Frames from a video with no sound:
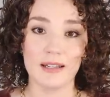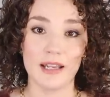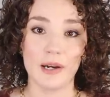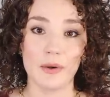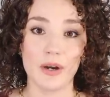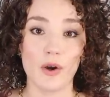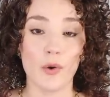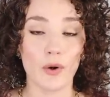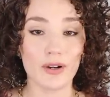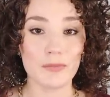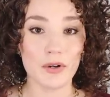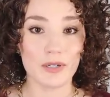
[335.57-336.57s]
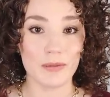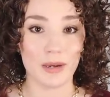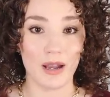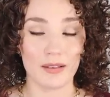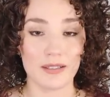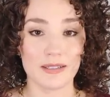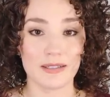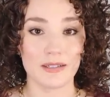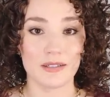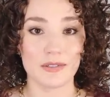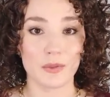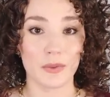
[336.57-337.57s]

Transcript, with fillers: Now, hormone imbalances